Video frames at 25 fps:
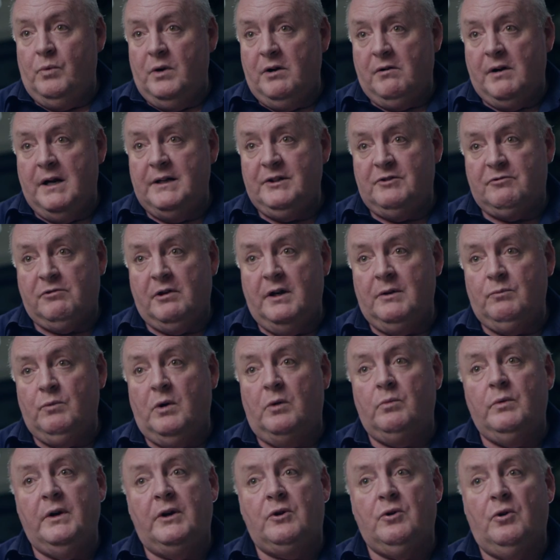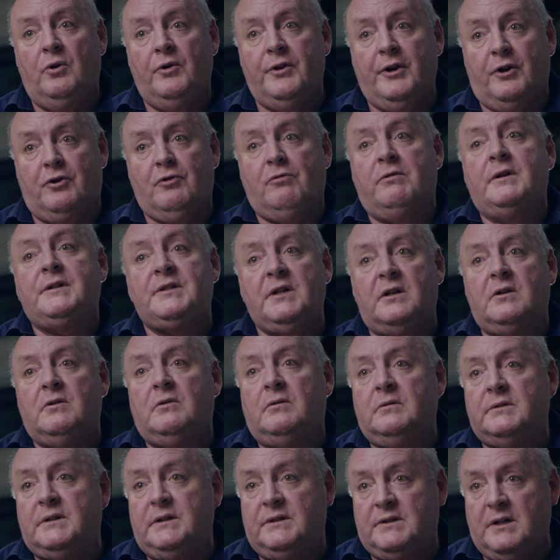we're entering what we call the critical
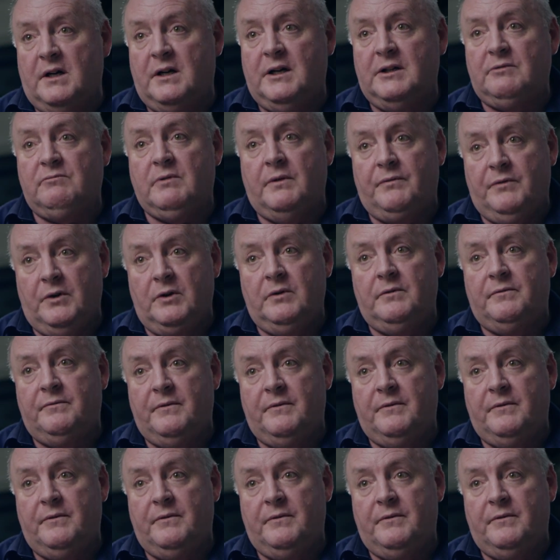design review